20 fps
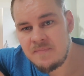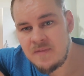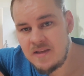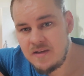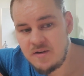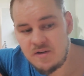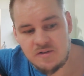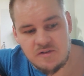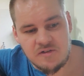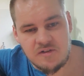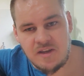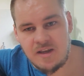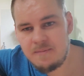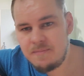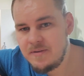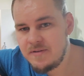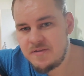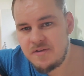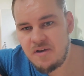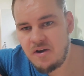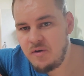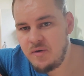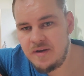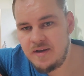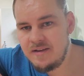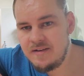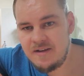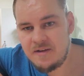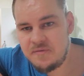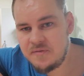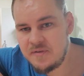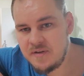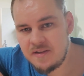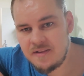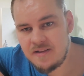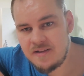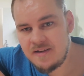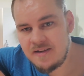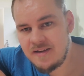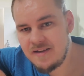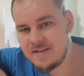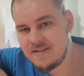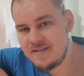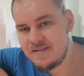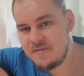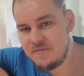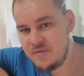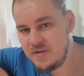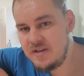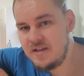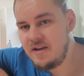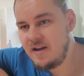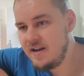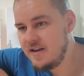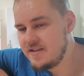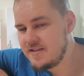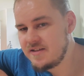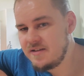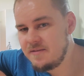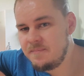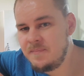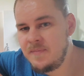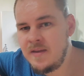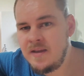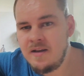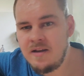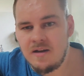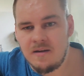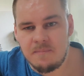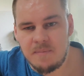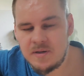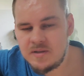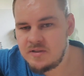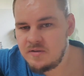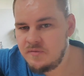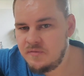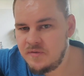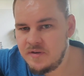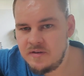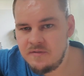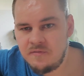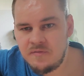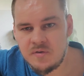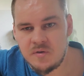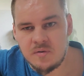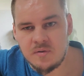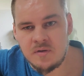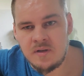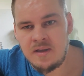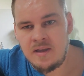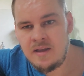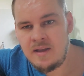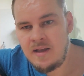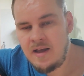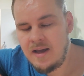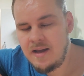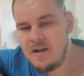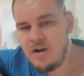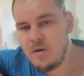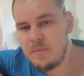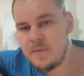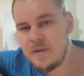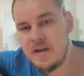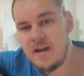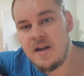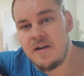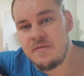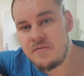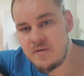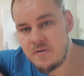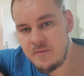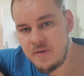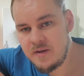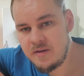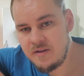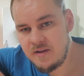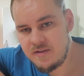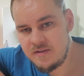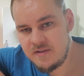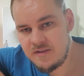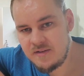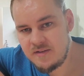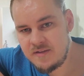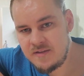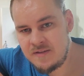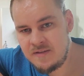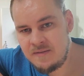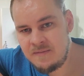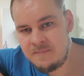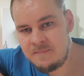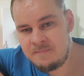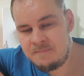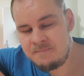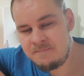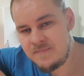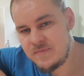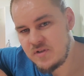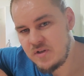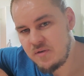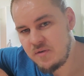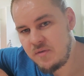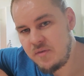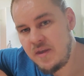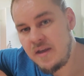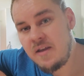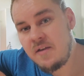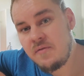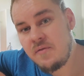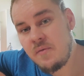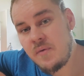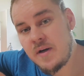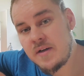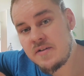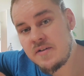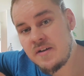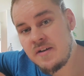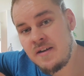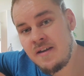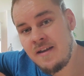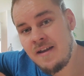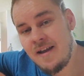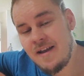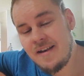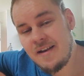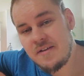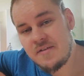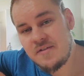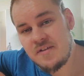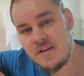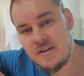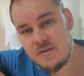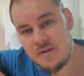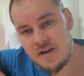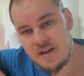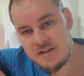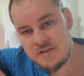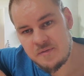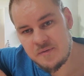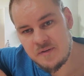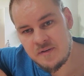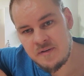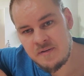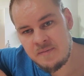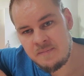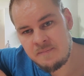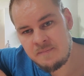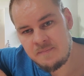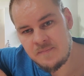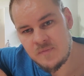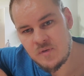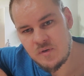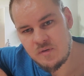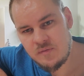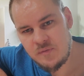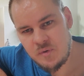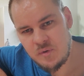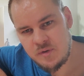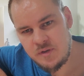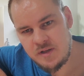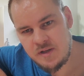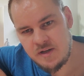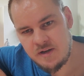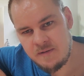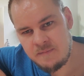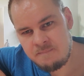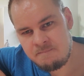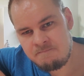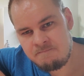You could just keep this going indefinitely. It's really awesome, a bunch of free food. I hope that everyone does this. So thank you for watching, and I'll see you in the next one. Tot de volgende keer.